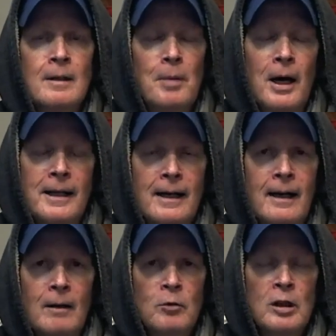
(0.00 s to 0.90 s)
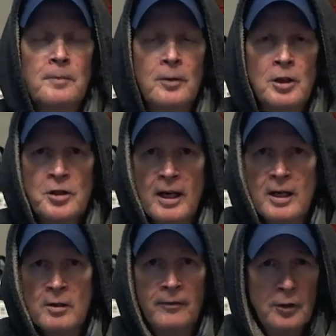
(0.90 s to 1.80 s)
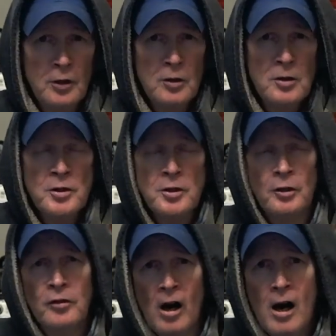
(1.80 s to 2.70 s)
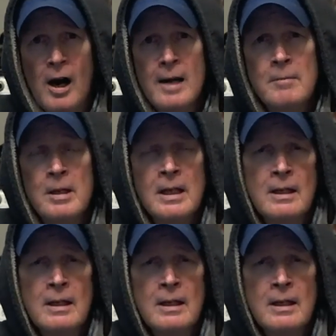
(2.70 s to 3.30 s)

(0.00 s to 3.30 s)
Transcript: but I really appreciate your views, your time,